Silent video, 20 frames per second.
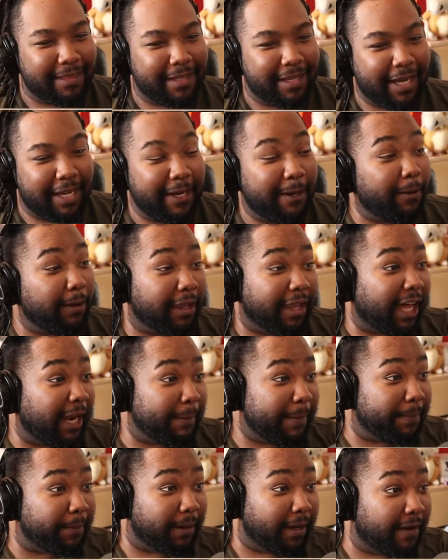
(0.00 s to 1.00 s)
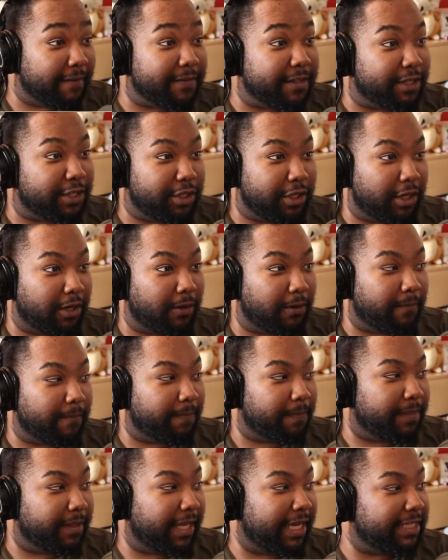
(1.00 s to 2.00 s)
I know a lot of people love this show.
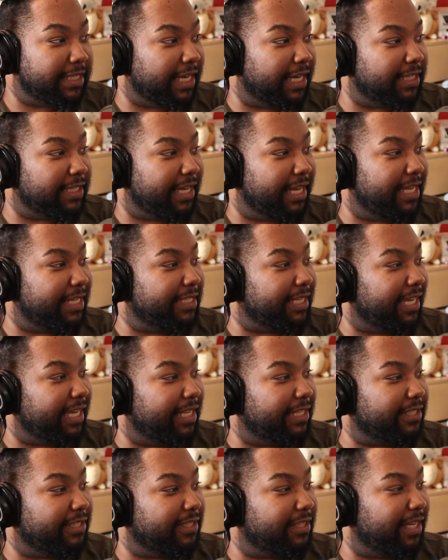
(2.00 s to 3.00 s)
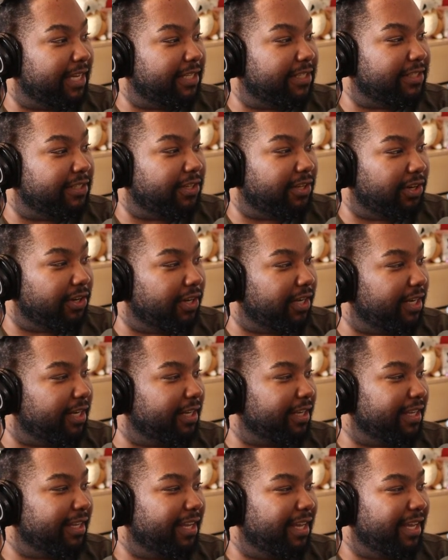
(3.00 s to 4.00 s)
It's
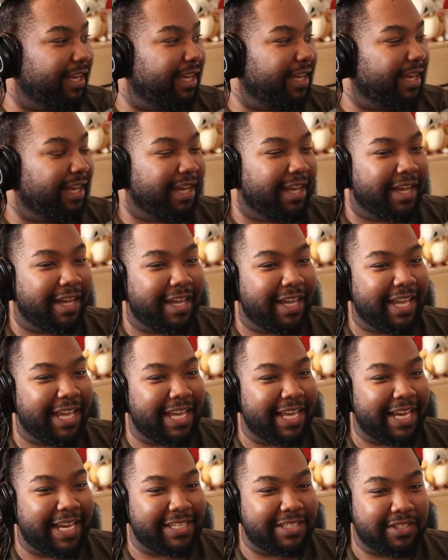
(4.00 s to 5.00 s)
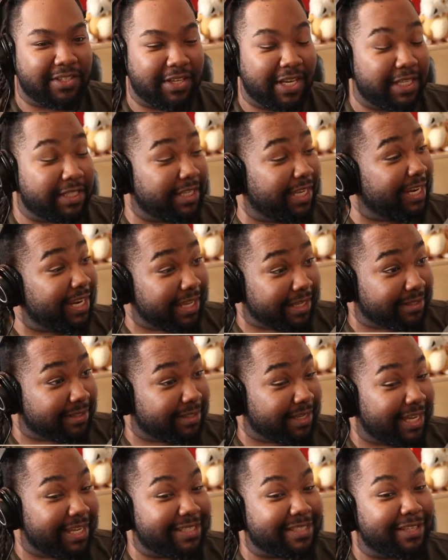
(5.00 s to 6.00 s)
good.
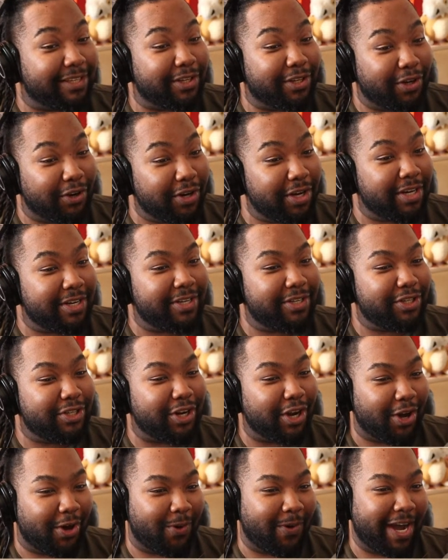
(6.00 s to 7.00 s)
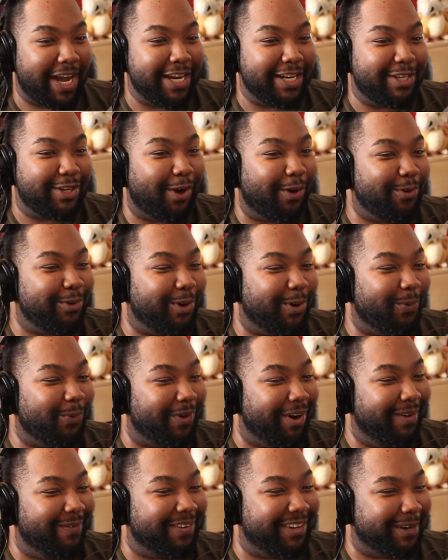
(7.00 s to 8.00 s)
It's a good show. I don't know
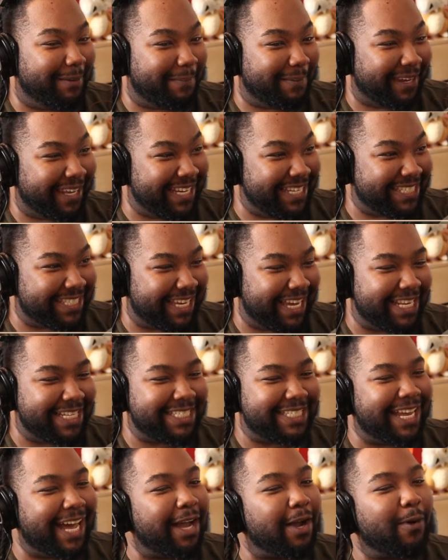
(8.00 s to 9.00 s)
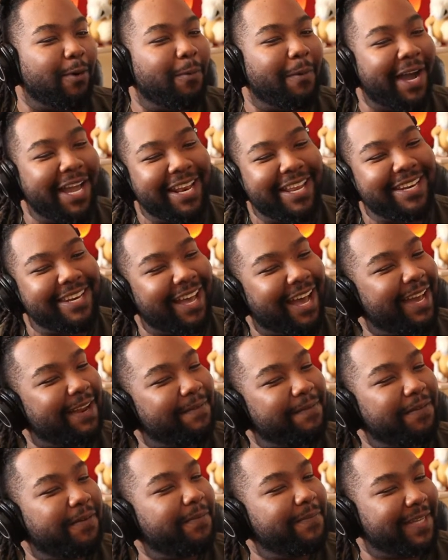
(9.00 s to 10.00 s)
where I'm gonna place it. It's not quite a not
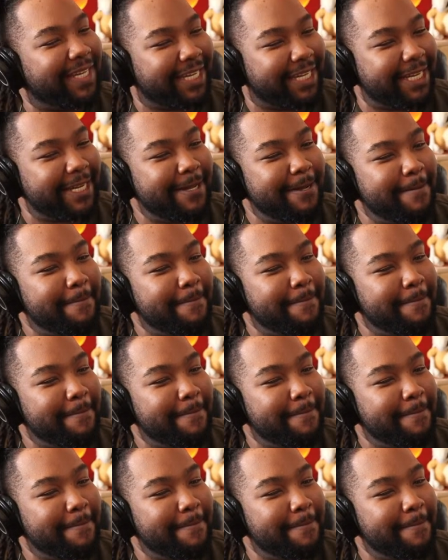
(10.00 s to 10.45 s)
for me